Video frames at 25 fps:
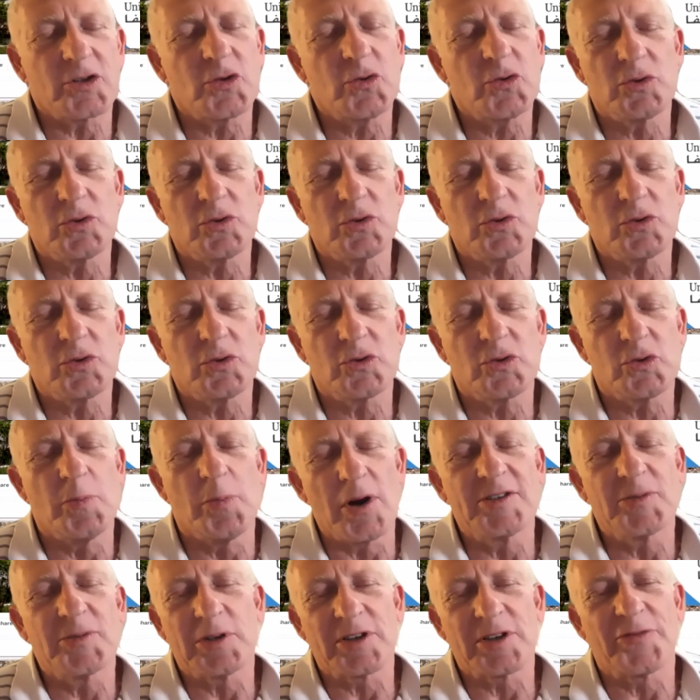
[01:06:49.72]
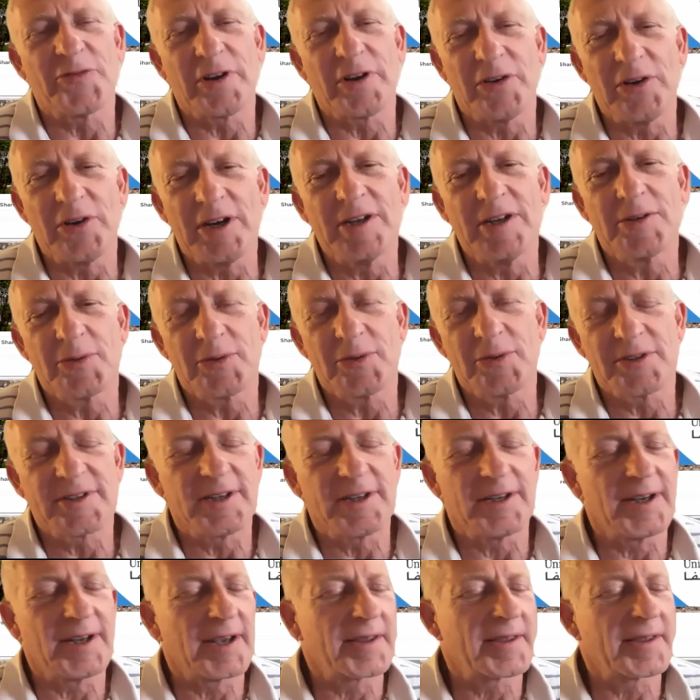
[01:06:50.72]
Two points which are very
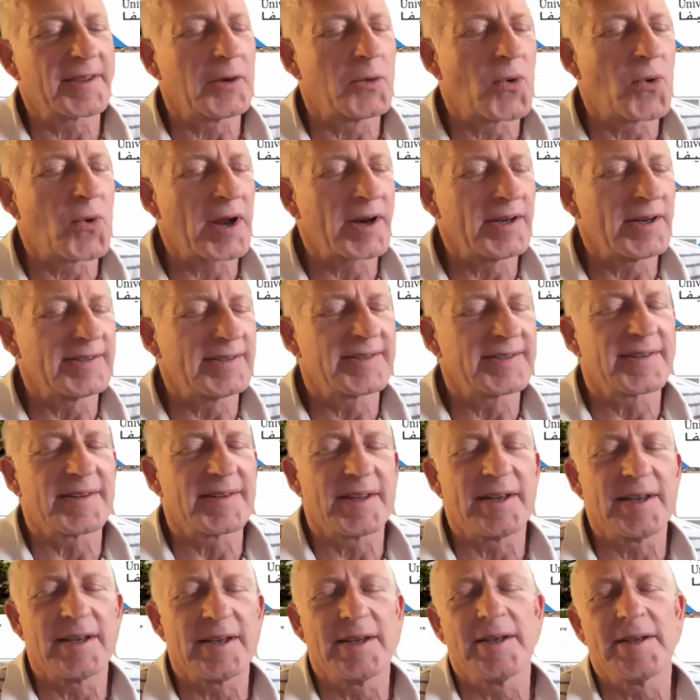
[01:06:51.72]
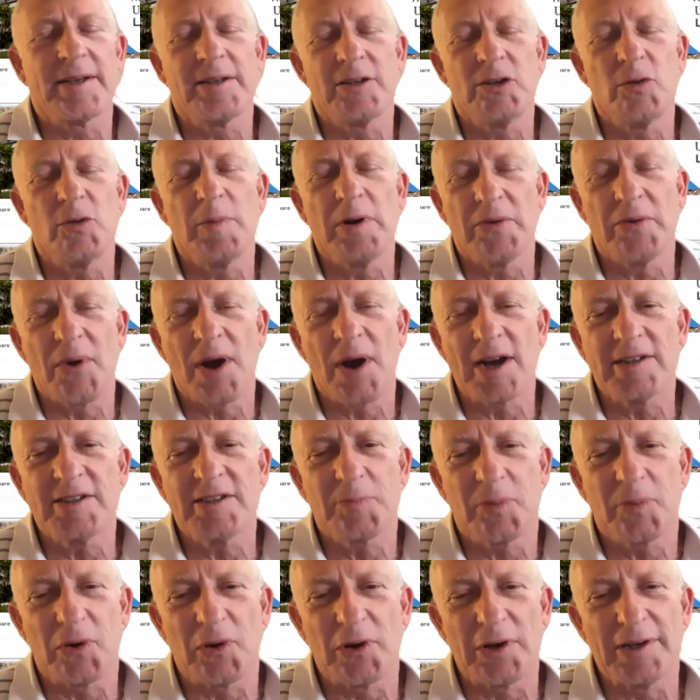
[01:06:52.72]
interesting. I think one is the human
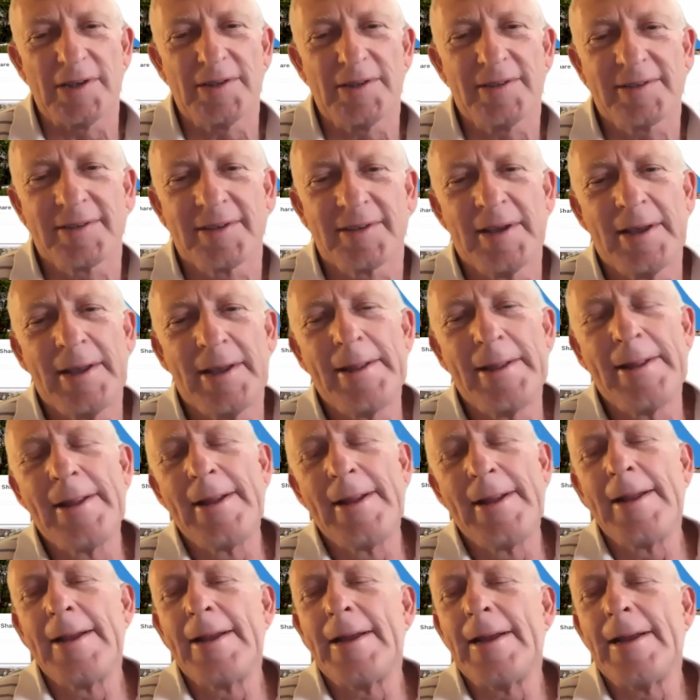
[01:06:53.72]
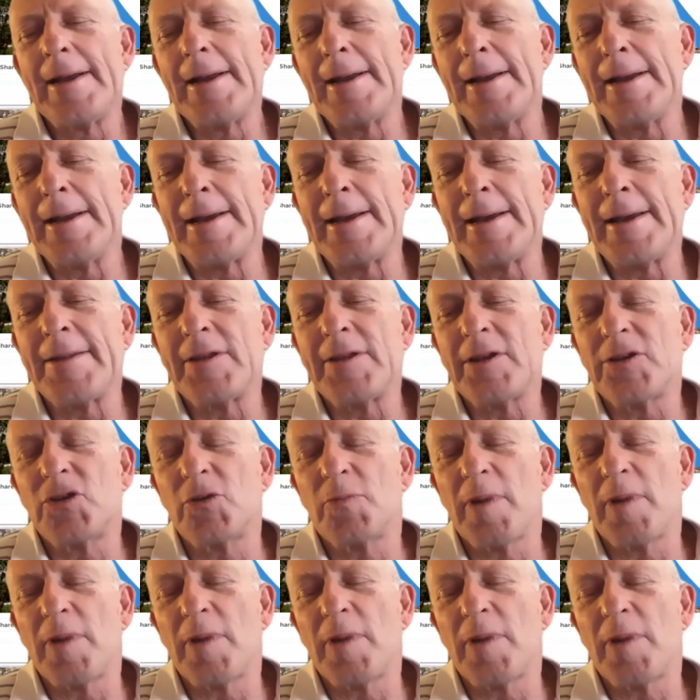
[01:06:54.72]
rights point
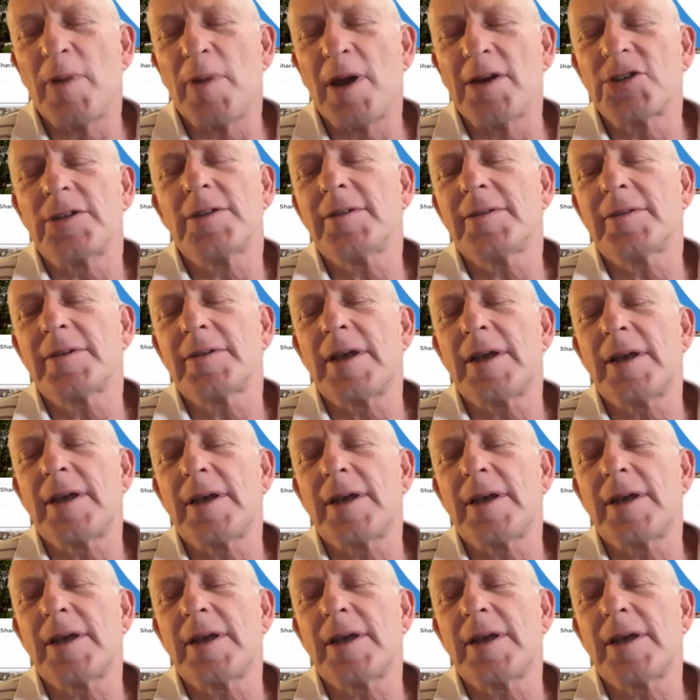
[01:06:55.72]
that you mentioned.